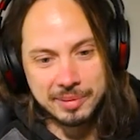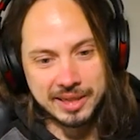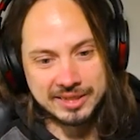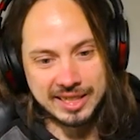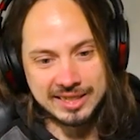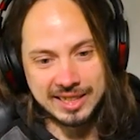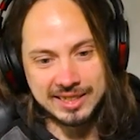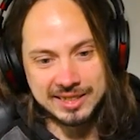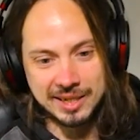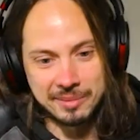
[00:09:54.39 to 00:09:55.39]
Is is that
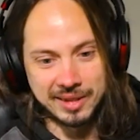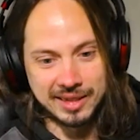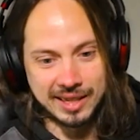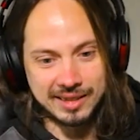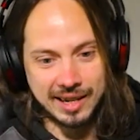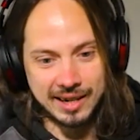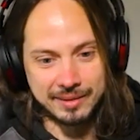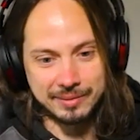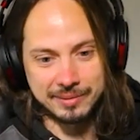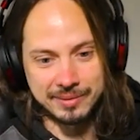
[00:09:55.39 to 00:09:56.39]
something that kind
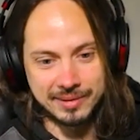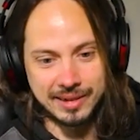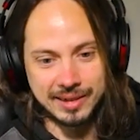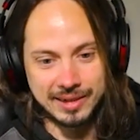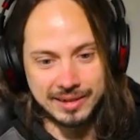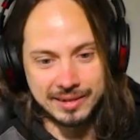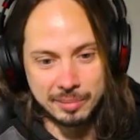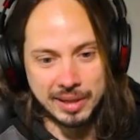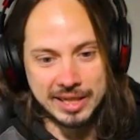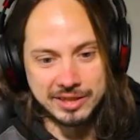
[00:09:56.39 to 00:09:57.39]
of uh,
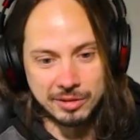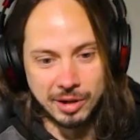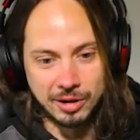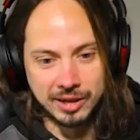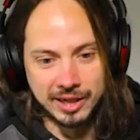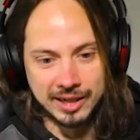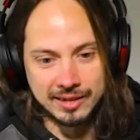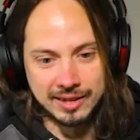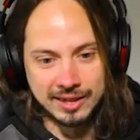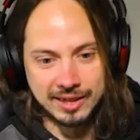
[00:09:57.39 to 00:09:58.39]
plays a role in it?
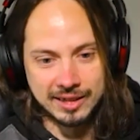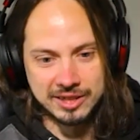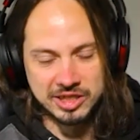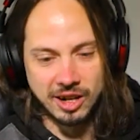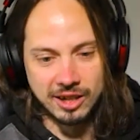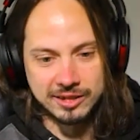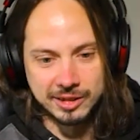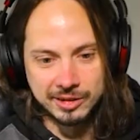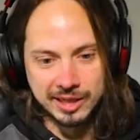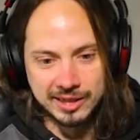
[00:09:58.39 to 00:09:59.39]
The, the, the,
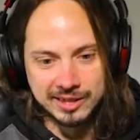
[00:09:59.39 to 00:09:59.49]
solitude, in a